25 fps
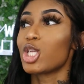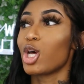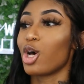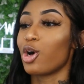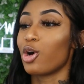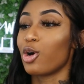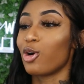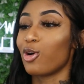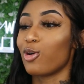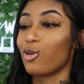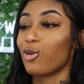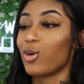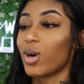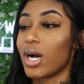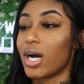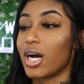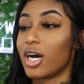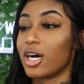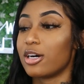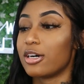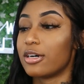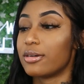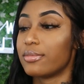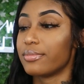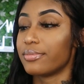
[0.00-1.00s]
So
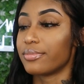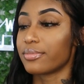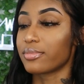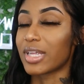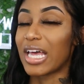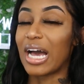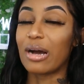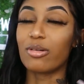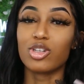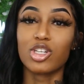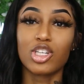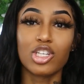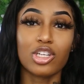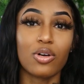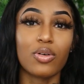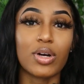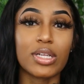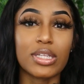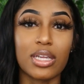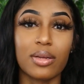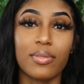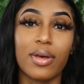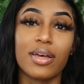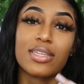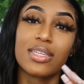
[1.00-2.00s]
I was
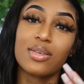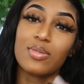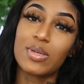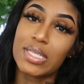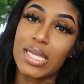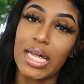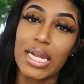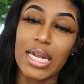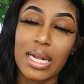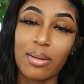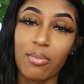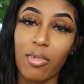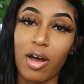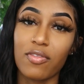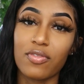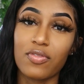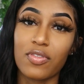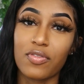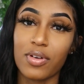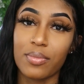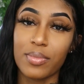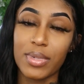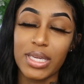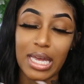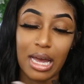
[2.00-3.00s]
showing them, as he was handing them
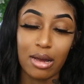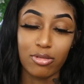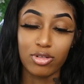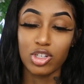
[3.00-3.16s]
out for me,